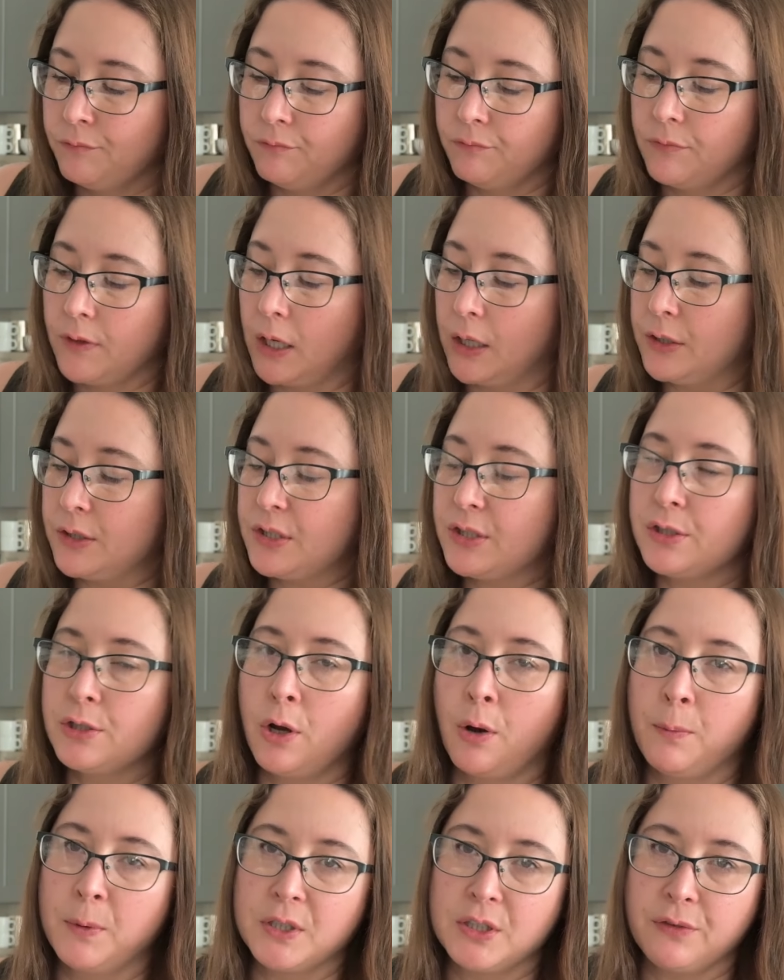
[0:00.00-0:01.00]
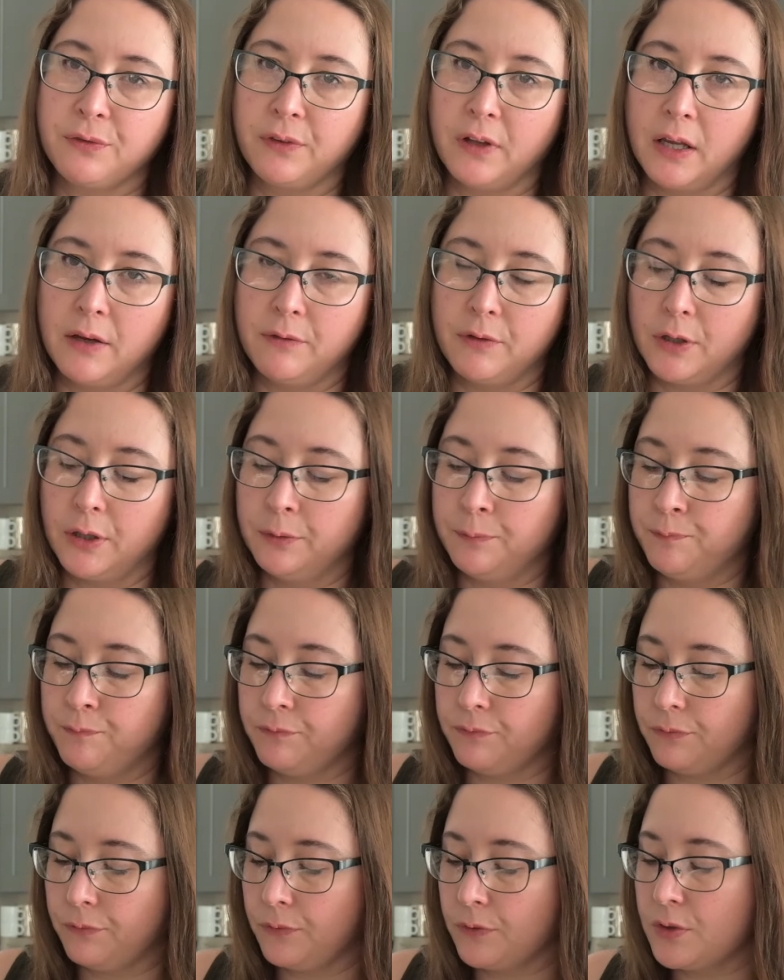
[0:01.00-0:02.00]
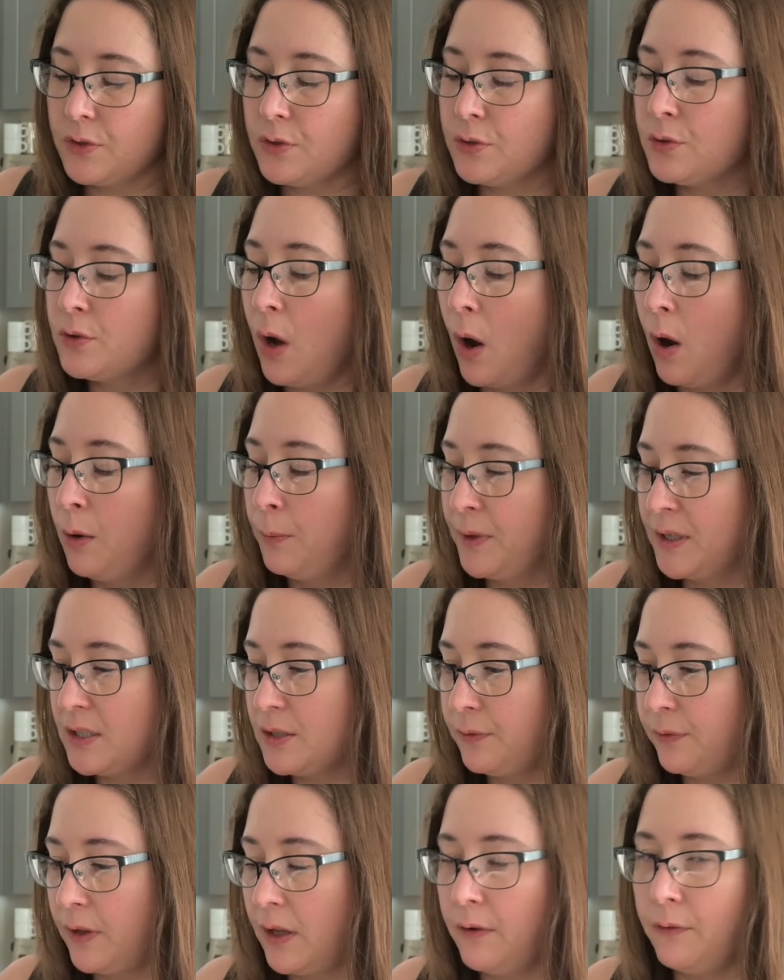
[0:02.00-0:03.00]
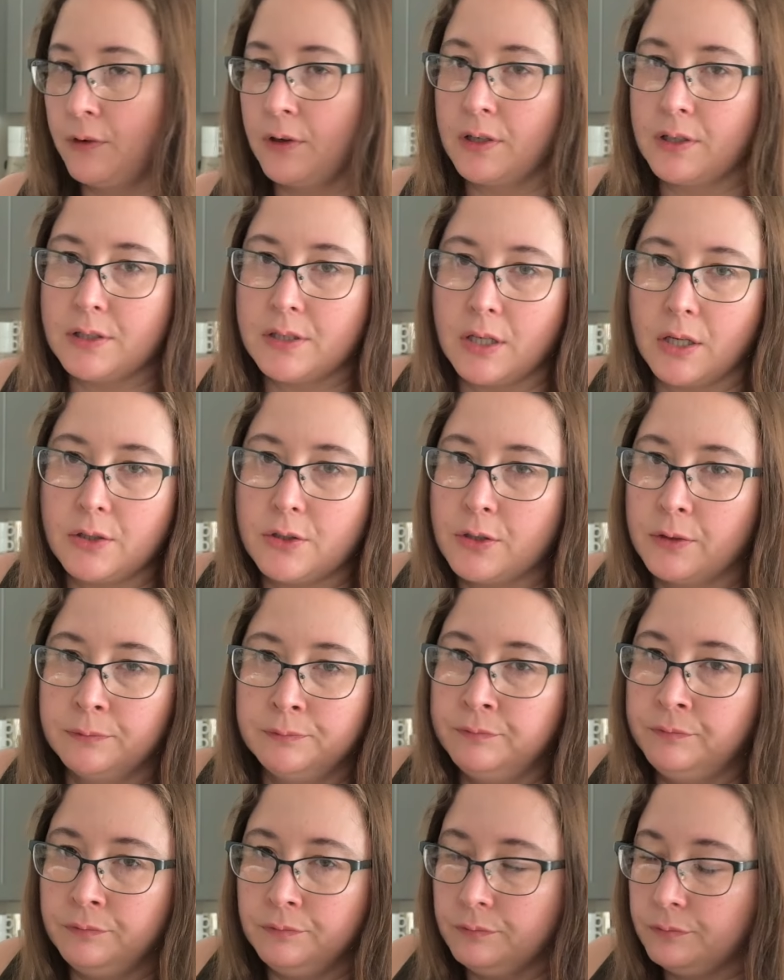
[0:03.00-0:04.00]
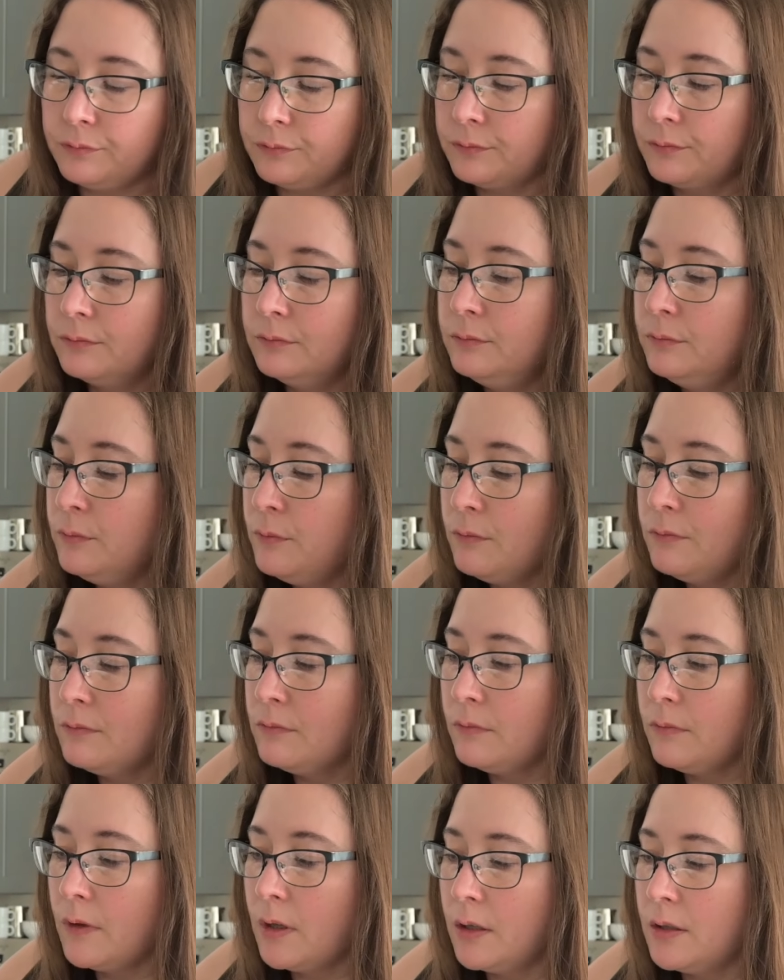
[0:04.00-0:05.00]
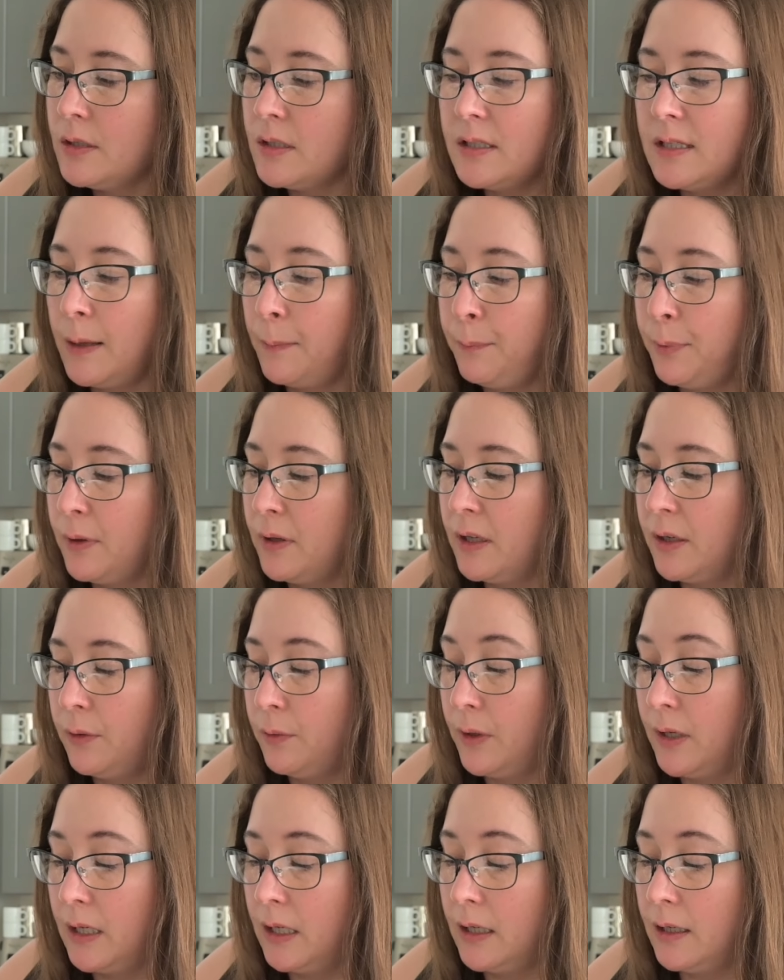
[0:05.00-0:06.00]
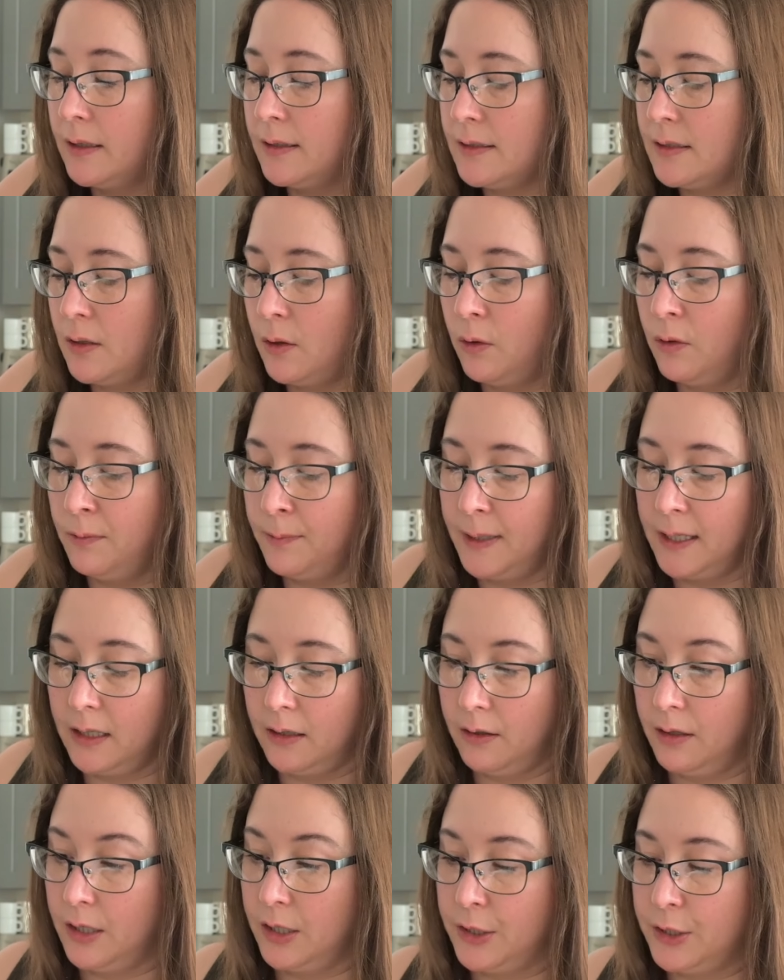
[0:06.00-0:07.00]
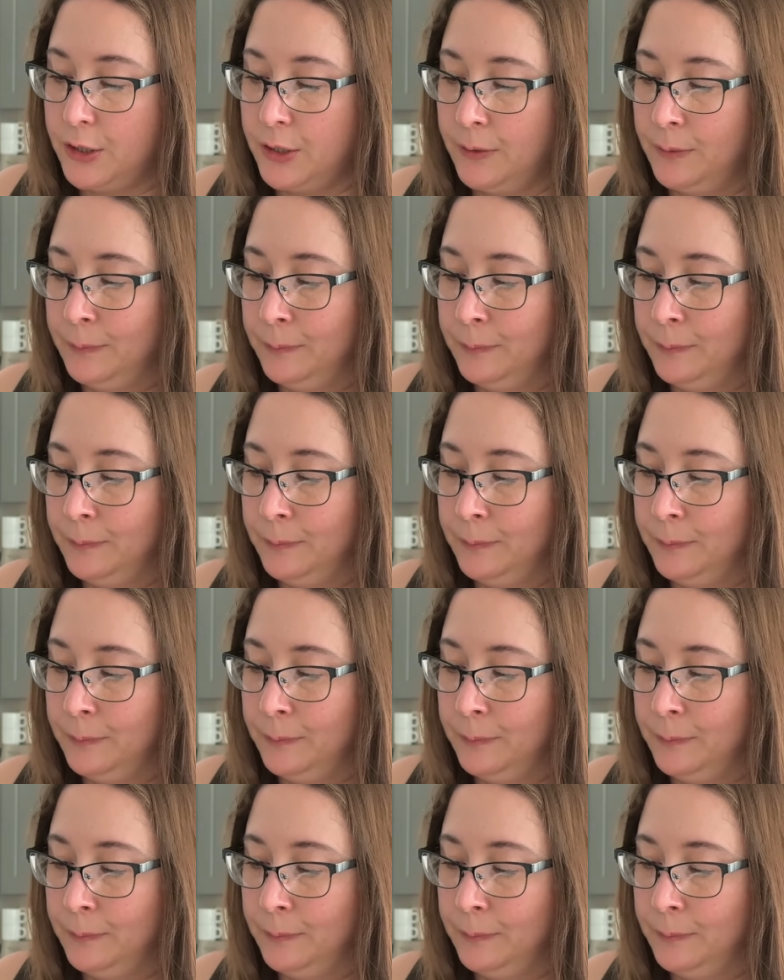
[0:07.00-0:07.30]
There's so much flavor in such simple ingredients. Oh my gosh.